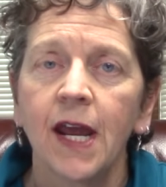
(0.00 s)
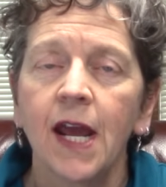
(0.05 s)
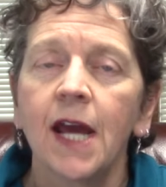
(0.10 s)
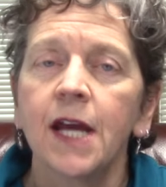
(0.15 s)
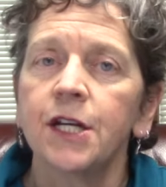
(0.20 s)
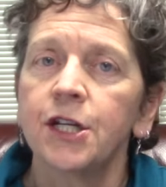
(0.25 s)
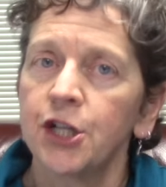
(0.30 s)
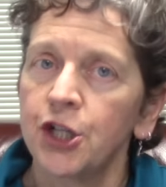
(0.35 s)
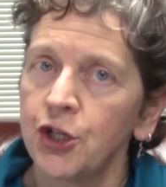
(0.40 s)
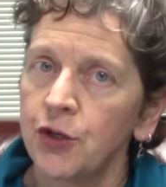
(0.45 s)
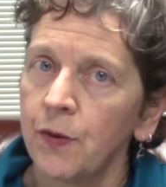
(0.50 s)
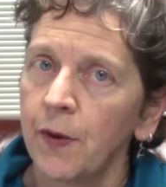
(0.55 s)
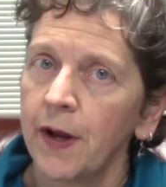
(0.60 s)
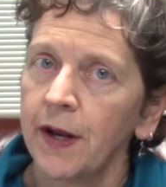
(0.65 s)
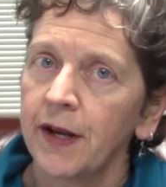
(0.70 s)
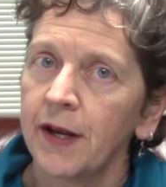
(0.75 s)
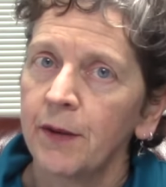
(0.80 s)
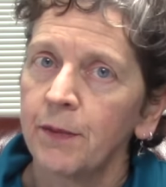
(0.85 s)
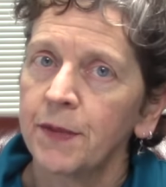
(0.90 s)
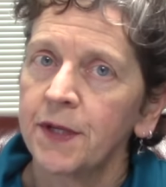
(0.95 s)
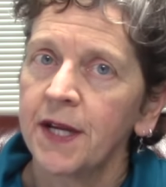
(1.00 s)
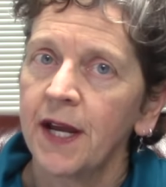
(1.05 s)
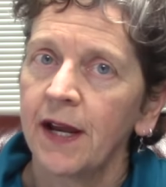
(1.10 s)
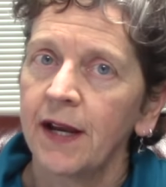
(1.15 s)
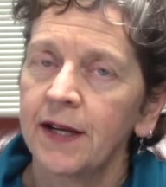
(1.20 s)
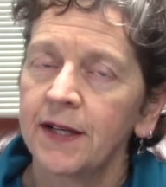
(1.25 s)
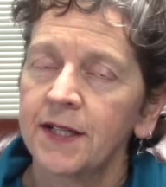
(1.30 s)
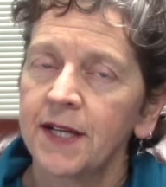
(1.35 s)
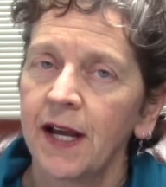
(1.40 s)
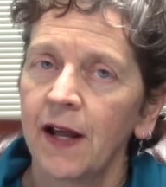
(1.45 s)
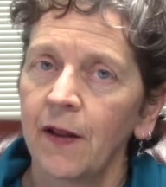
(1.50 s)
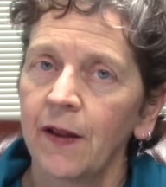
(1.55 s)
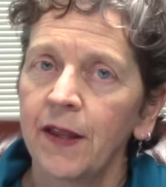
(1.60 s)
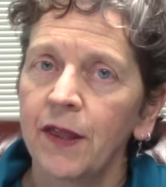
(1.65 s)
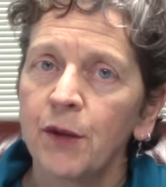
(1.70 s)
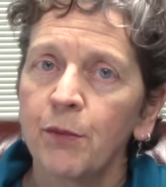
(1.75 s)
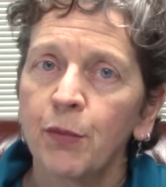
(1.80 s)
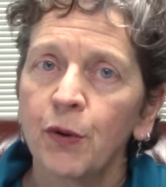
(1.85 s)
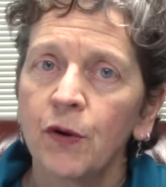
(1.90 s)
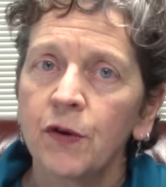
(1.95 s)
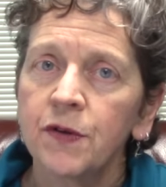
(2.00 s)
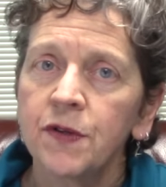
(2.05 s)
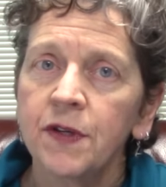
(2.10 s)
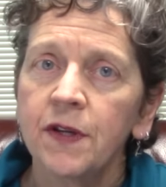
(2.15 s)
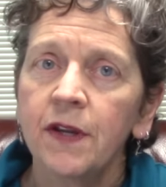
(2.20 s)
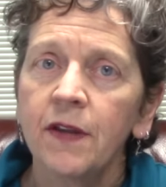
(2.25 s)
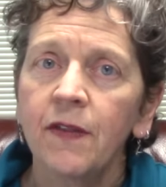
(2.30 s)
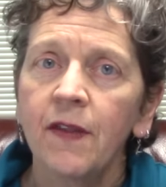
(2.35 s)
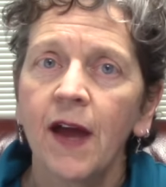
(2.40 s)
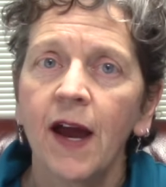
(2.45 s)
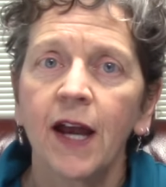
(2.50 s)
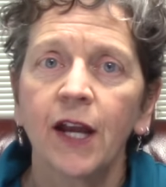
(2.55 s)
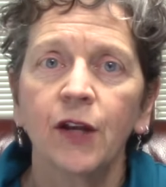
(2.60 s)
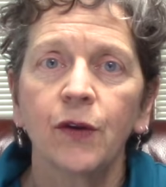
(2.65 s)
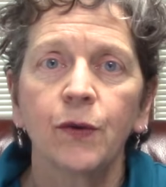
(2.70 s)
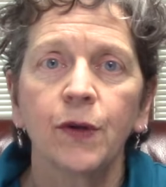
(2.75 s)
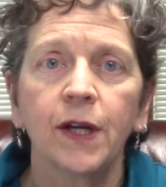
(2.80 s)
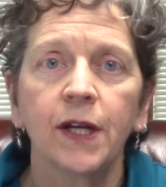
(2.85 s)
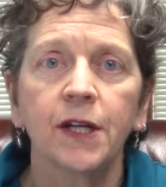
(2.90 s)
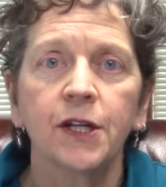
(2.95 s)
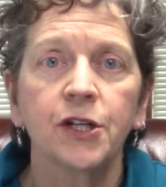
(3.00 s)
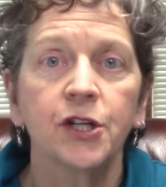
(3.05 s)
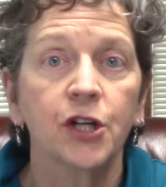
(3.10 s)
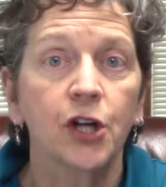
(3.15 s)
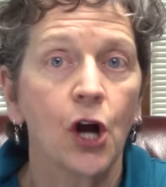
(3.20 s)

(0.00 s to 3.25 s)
Did you end up telling the person that you needed to